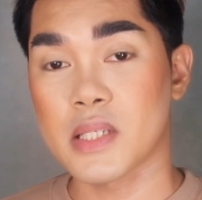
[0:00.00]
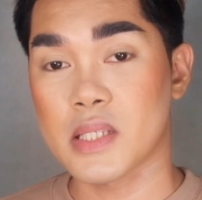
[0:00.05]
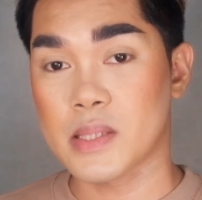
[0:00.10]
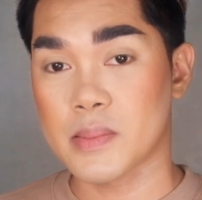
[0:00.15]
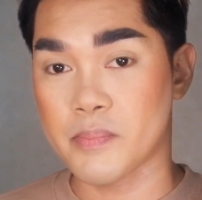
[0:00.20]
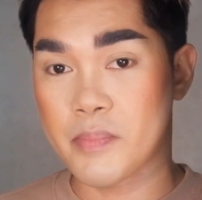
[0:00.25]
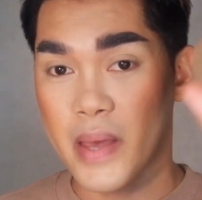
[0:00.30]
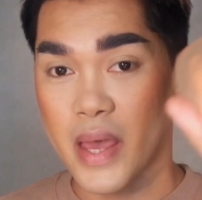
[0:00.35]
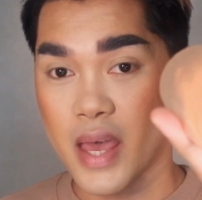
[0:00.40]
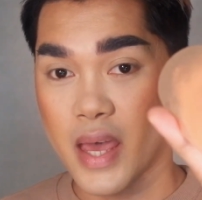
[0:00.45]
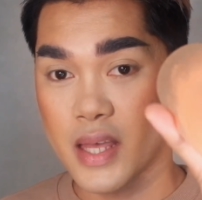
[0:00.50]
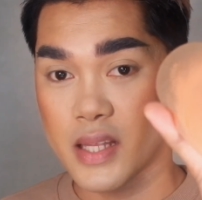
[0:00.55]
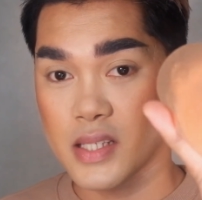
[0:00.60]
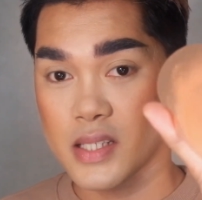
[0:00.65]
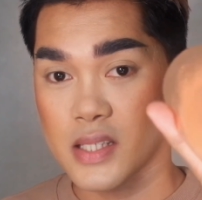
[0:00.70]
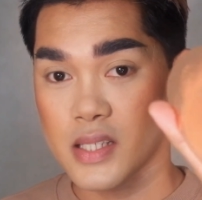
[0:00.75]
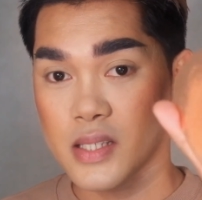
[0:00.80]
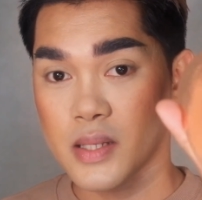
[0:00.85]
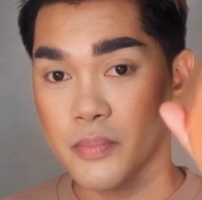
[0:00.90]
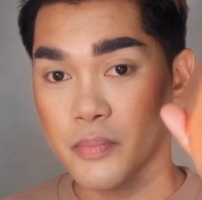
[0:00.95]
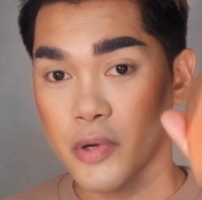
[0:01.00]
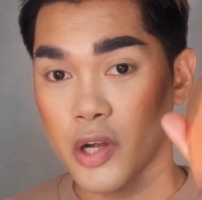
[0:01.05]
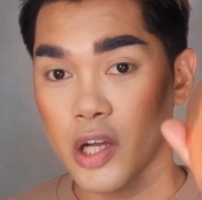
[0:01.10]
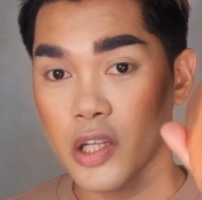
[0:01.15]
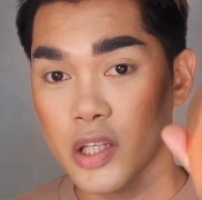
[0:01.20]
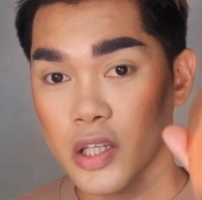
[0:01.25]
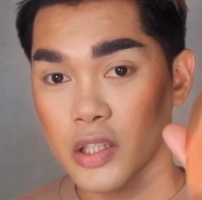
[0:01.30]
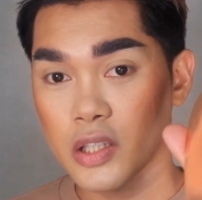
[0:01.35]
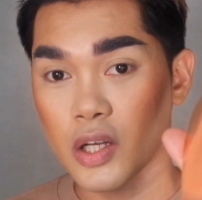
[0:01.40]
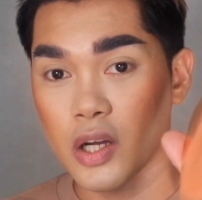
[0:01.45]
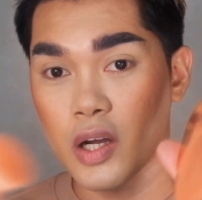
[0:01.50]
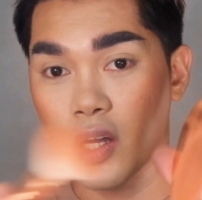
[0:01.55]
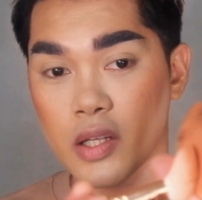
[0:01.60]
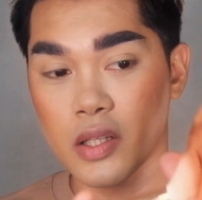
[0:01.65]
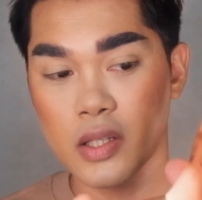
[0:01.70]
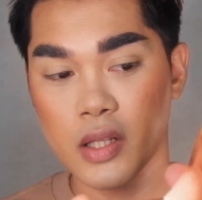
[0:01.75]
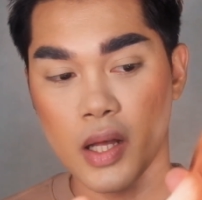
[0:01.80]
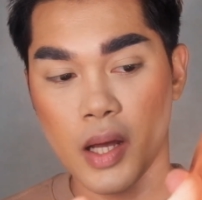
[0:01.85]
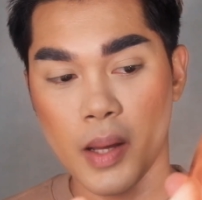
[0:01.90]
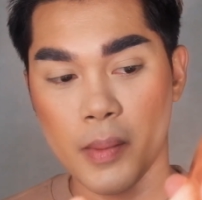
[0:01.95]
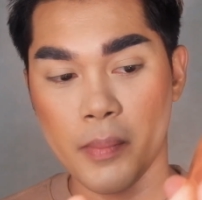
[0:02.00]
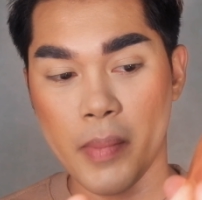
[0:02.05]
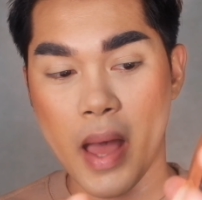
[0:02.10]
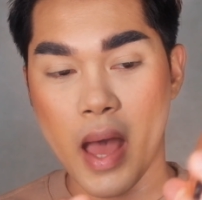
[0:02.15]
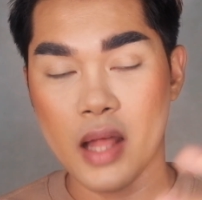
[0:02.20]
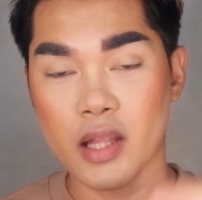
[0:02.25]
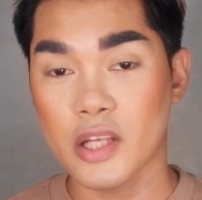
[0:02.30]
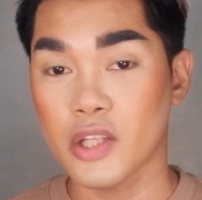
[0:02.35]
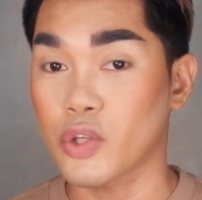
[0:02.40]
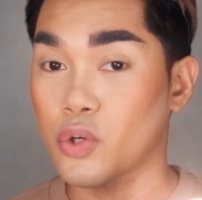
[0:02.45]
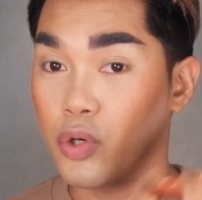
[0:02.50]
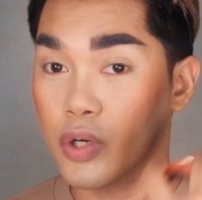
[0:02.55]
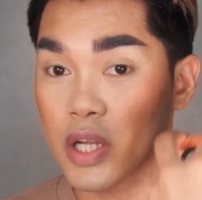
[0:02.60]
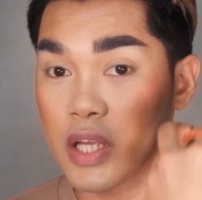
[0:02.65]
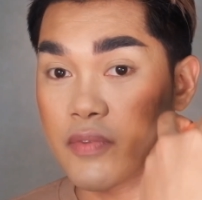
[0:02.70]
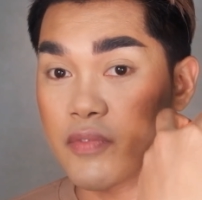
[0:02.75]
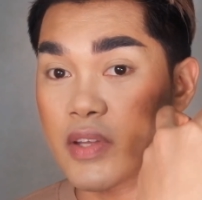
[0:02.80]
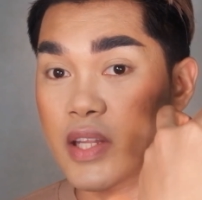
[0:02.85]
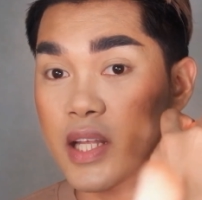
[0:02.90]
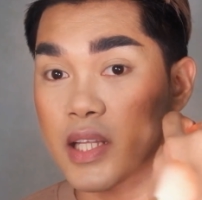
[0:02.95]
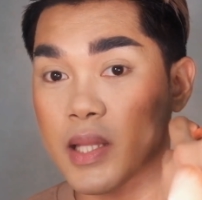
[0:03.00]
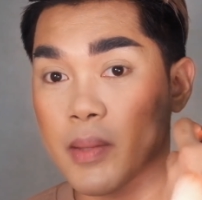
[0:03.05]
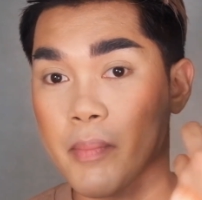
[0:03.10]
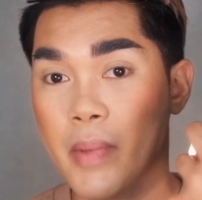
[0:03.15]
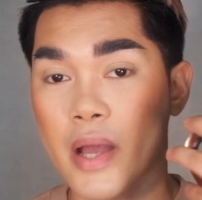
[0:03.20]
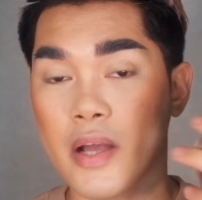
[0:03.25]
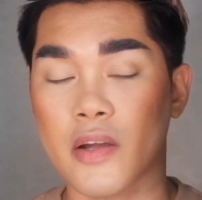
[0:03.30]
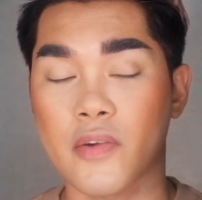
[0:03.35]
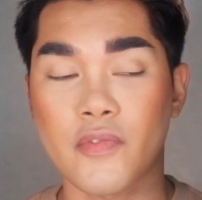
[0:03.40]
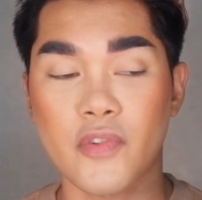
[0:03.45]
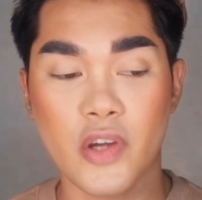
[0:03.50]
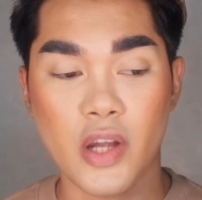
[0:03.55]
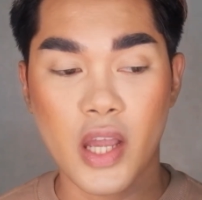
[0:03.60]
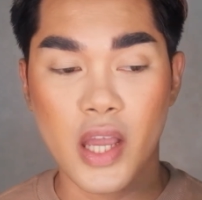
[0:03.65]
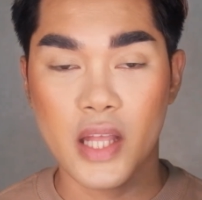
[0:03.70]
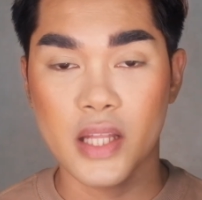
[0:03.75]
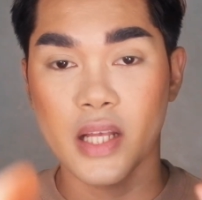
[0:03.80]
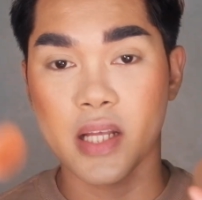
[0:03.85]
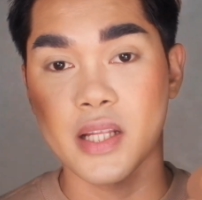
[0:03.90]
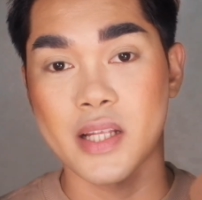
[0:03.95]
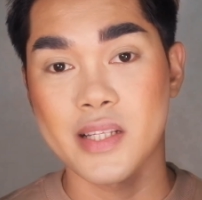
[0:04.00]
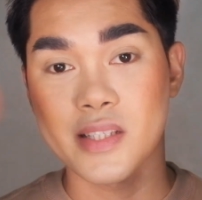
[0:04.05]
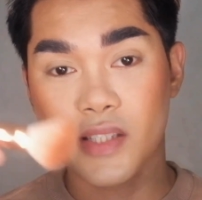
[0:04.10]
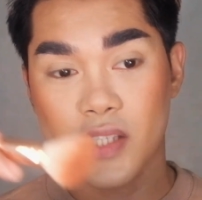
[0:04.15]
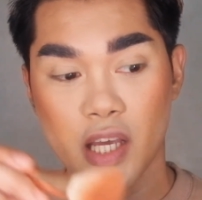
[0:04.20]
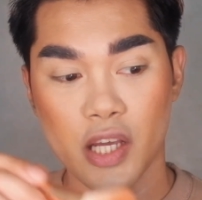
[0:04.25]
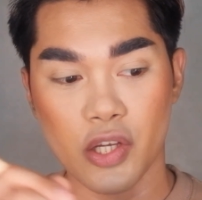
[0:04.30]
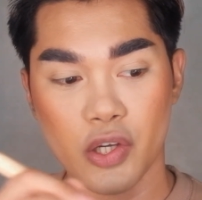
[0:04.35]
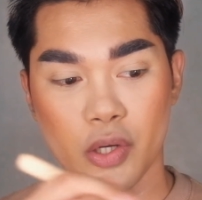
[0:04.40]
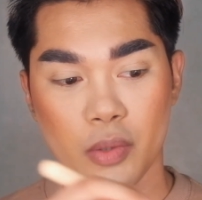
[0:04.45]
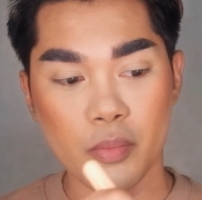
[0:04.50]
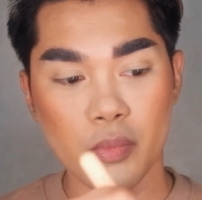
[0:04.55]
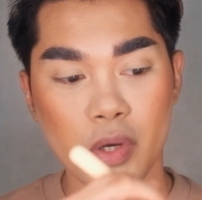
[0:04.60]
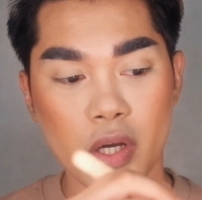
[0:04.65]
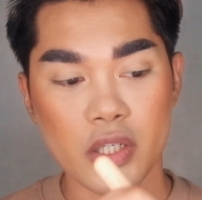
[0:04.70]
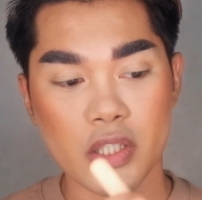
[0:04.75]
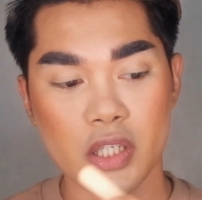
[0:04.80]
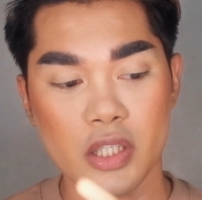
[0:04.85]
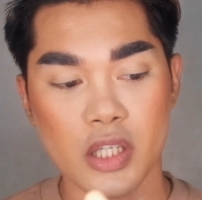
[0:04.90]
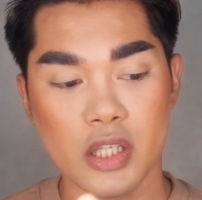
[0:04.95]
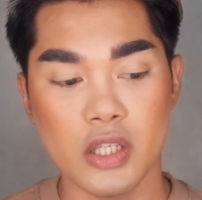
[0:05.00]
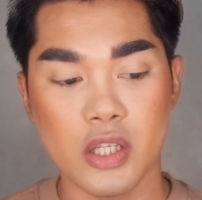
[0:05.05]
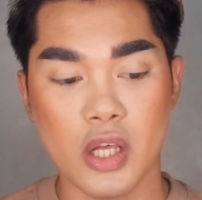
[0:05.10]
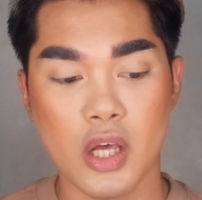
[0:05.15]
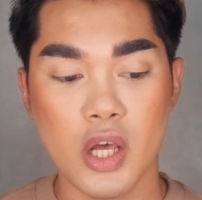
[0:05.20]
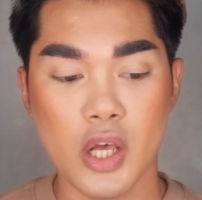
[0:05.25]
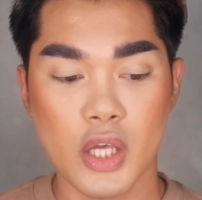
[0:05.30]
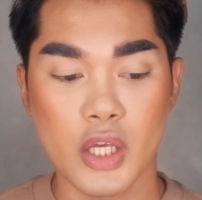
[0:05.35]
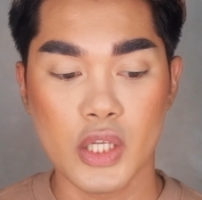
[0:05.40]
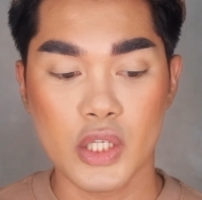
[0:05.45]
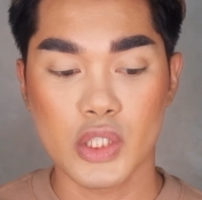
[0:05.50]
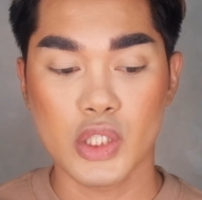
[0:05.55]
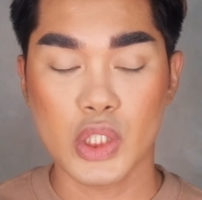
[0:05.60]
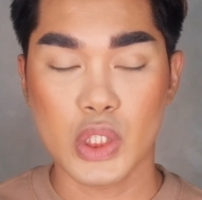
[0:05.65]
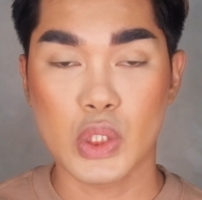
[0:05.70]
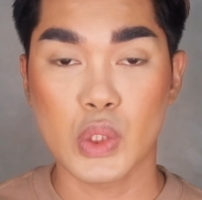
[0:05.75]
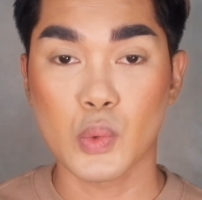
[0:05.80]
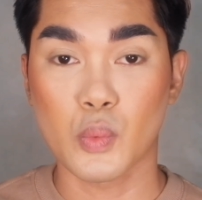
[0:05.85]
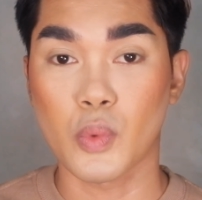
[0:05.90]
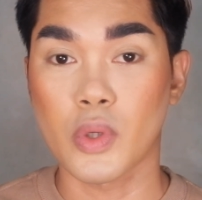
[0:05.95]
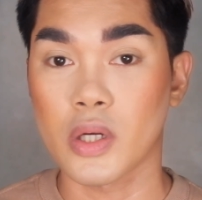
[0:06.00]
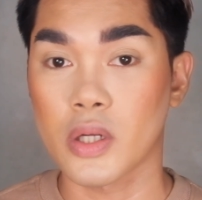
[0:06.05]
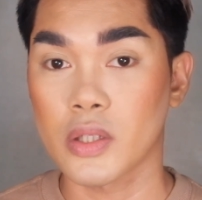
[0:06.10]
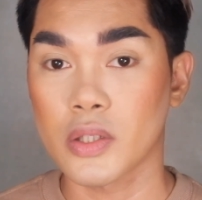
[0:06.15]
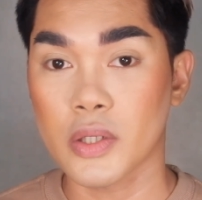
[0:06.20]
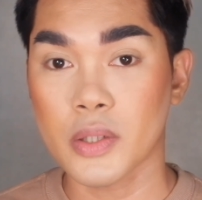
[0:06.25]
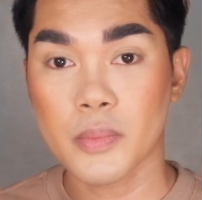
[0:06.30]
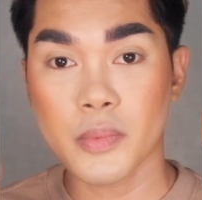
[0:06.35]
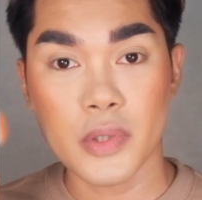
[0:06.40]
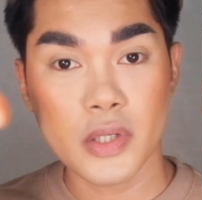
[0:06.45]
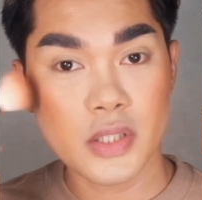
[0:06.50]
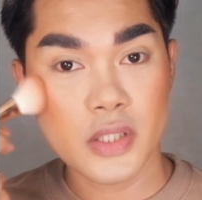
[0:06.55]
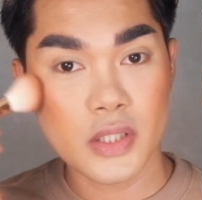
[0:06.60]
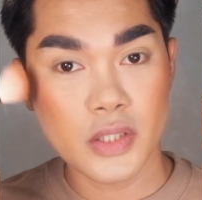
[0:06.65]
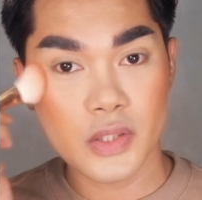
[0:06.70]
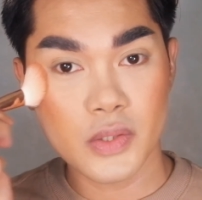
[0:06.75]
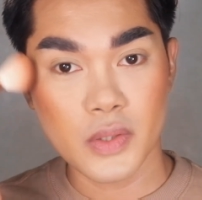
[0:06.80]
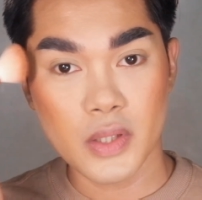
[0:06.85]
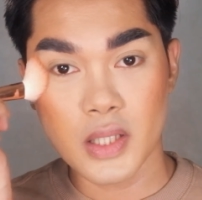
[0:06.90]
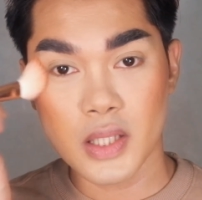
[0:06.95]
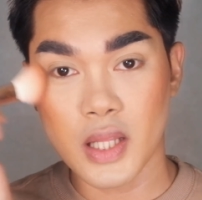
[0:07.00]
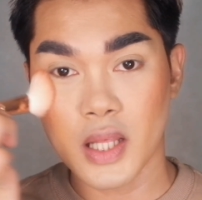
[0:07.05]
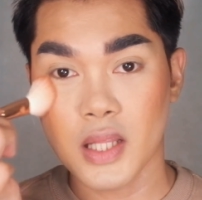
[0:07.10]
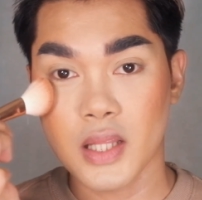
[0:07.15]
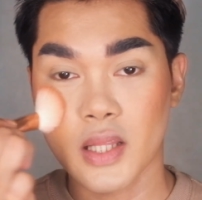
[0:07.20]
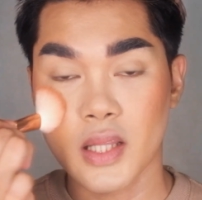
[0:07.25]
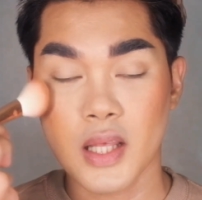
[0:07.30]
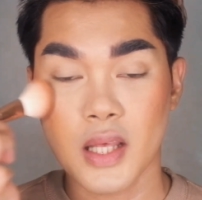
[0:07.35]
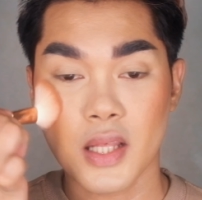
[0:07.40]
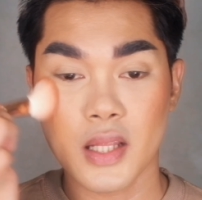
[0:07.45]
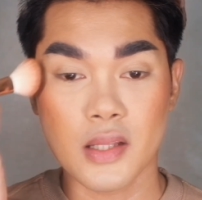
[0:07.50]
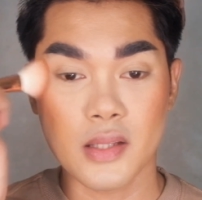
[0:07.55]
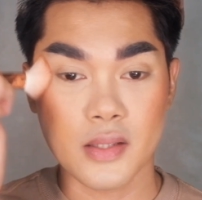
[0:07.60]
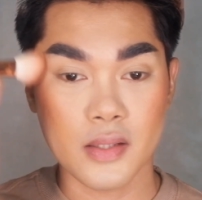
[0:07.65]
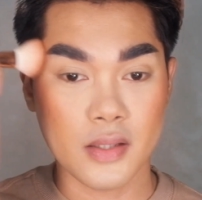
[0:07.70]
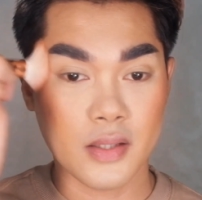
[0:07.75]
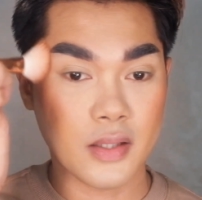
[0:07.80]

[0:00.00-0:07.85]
dispense the product on a palette or even at the back of your hand, and then take your brush and then swirl your brush into it, and then